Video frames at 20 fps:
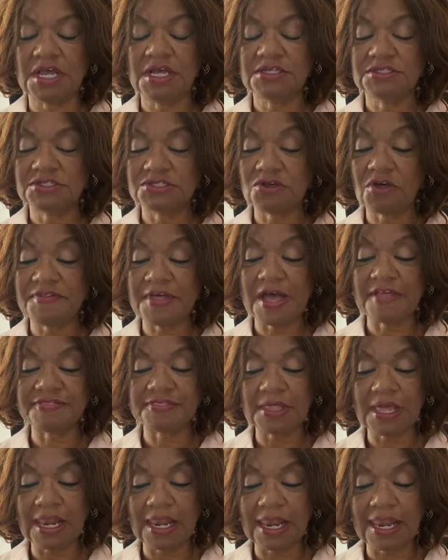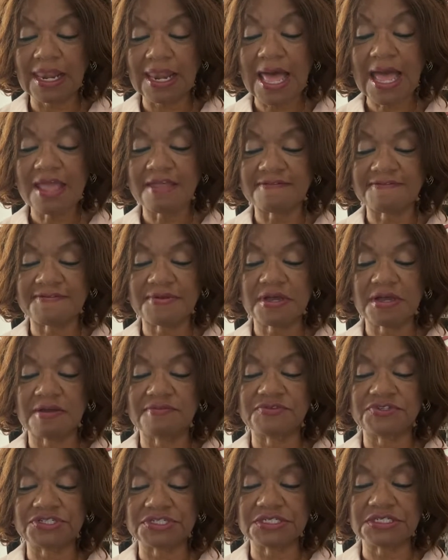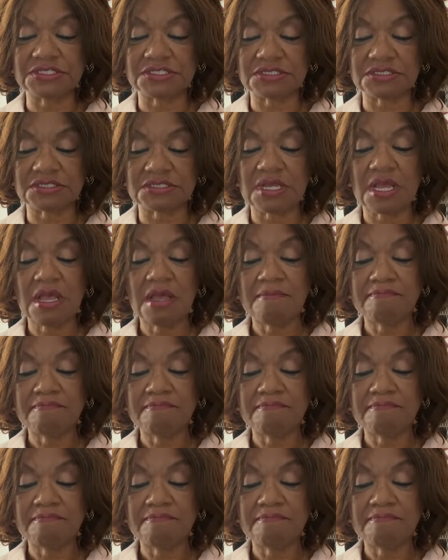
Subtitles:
so that the life of Jesus